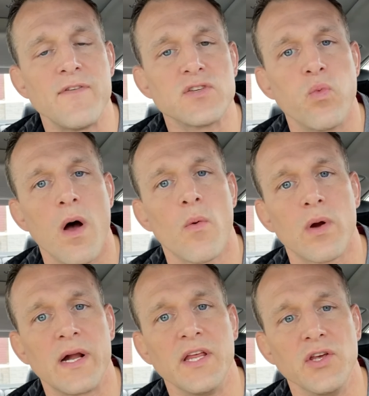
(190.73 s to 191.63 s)
is what we're
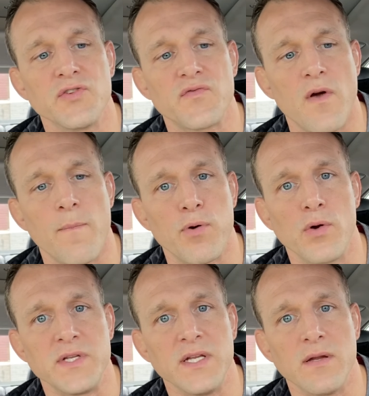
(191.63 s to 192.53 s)
going to use for our
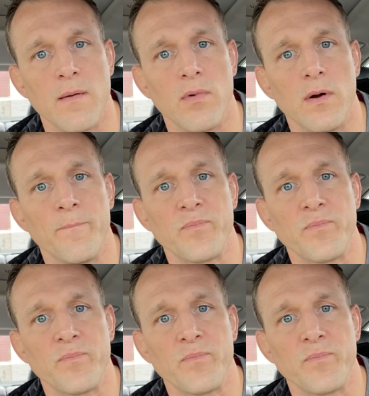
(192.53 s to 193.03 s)
protein number.